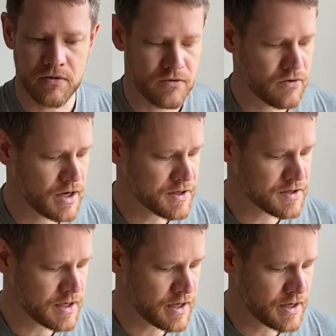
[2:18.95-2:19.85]
right
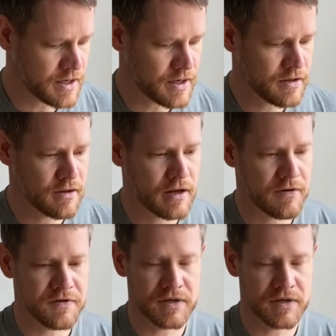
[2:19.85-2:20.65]
side and the left